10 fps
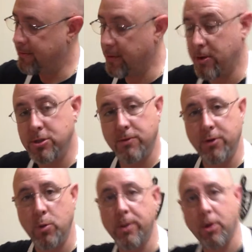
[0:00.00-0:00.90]
For those of
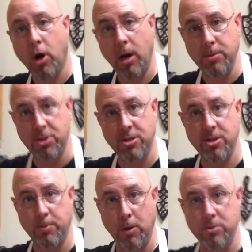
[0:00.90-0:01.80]
you with garbage
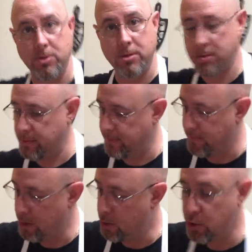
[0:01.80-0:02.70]
disposals,
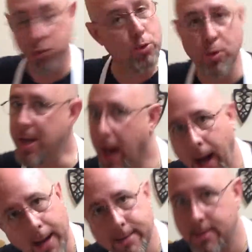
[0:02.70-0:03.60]
do
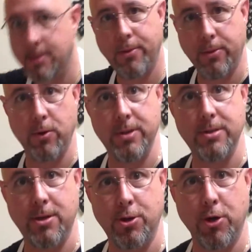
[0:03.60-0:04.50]
not throw
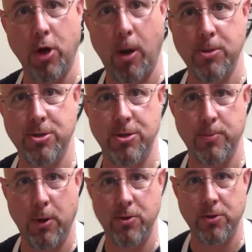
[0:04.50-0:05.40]
this in your garbage
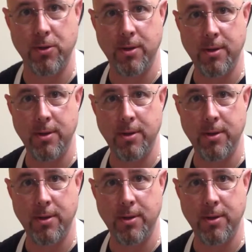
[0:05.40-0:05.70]
disposal.